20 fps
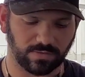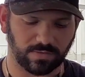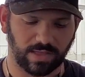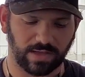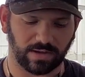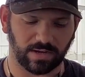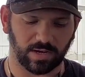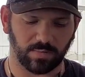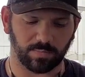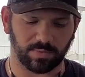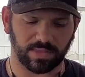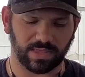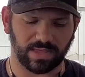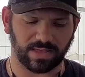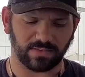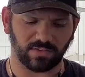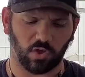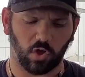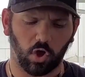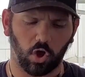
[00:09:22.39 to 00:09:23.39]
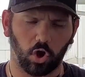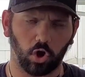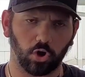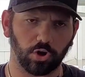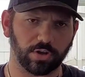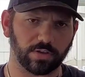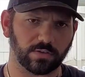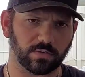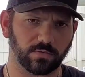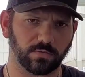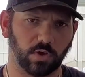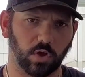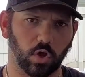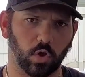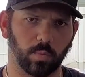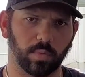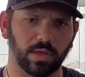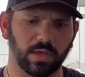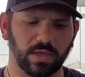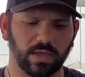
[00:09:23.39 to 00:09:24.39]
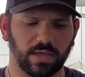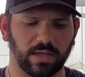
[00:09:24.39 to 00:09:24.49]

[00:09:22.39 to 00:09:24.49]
not going to be as hard as foam.